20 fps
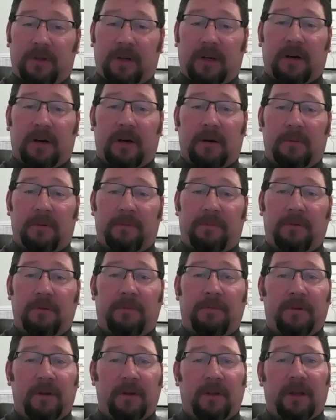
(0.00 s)
Um, if you
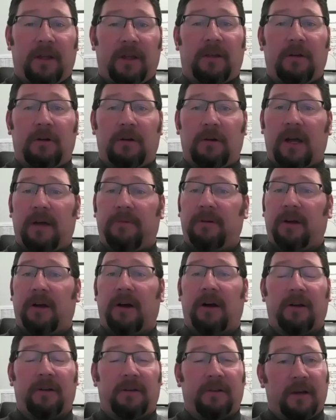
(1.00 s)
feel like you're having a
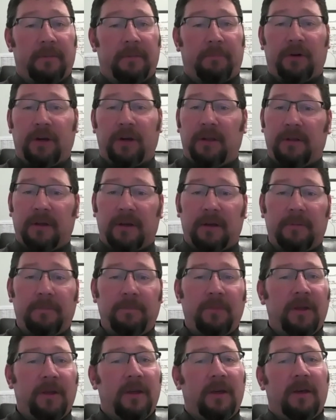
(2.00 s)
hard time
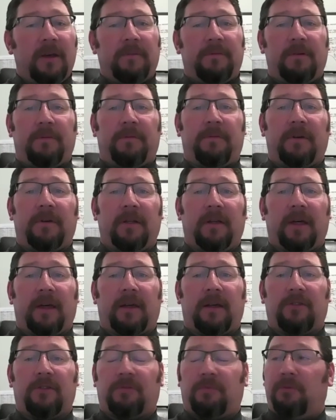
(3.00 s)
breathing, if you feel
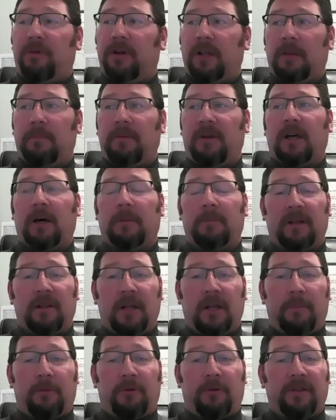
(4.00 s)
like it's really becoming
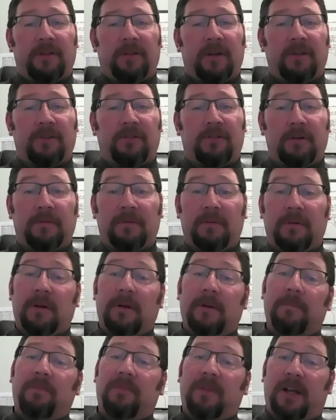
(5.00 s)
labor intensive,
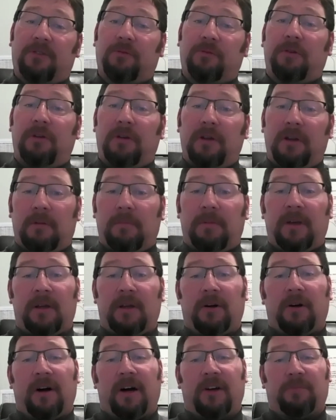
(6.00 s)
that's when you need to be
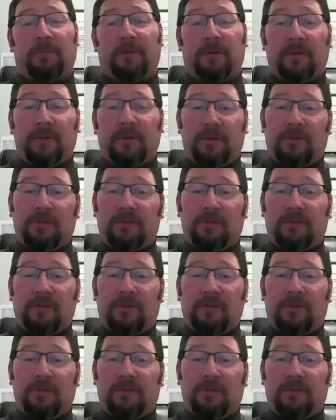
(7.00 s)
in a hospital.